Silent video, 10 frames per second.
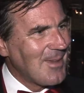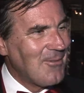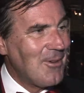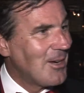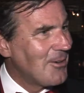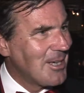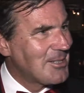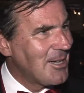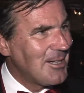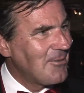Very
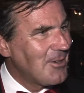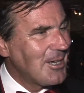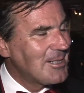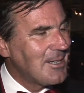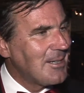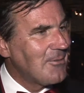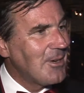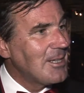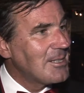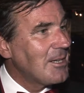excited, very excited,
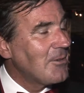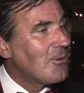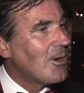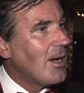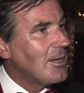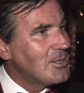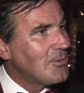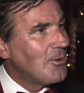very excited for us,